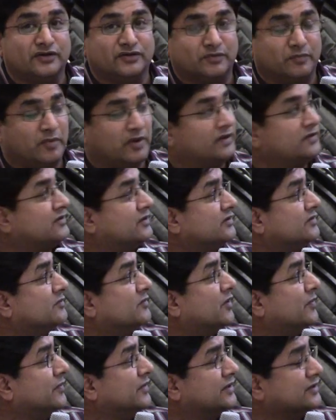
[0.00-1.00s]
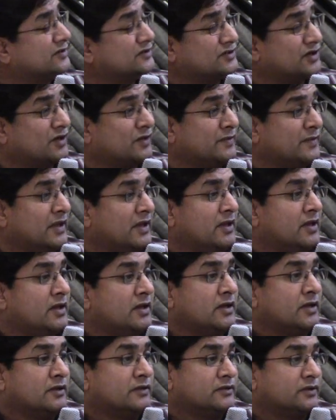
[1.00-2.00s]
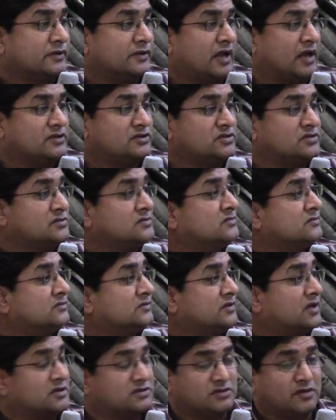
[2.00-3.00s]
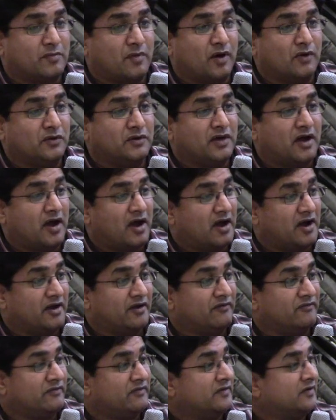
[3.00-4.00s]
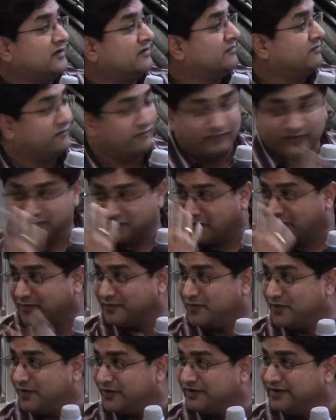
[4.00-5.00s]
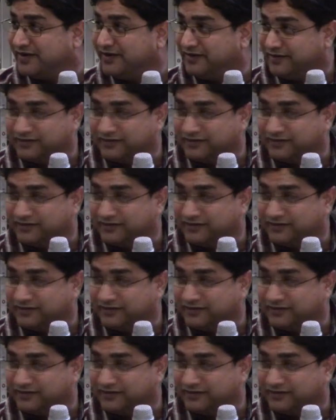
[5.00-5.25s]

space at the moment. And so that's about Hive, and we'll talk more.